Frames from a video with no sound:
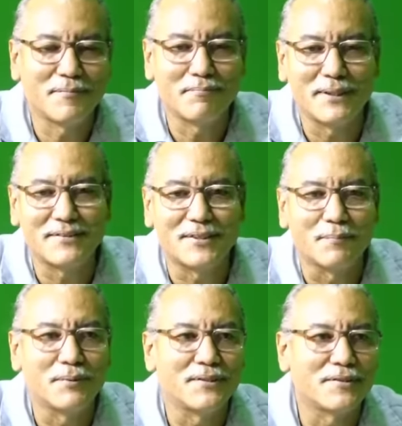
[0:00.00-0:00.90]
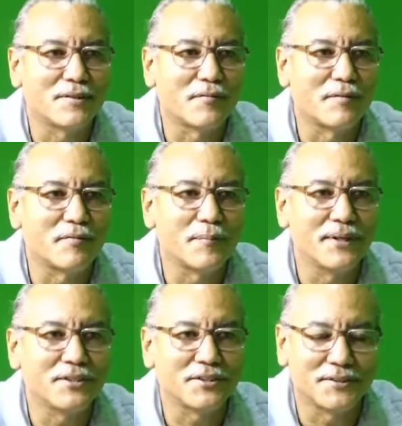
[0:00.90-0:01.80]
bits and pieces of
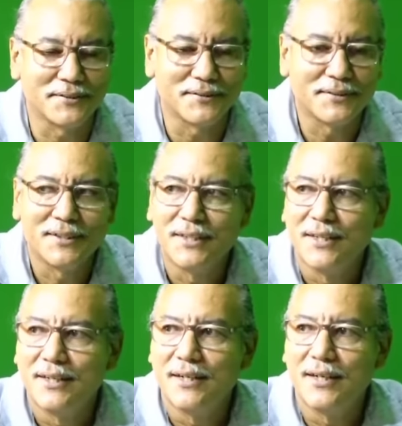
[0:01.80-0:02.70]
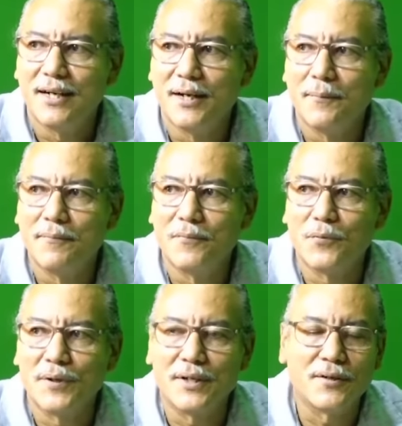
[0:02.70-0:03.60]
information.
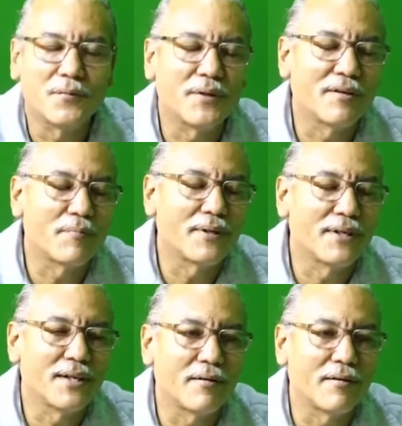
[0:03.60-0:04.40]
We've been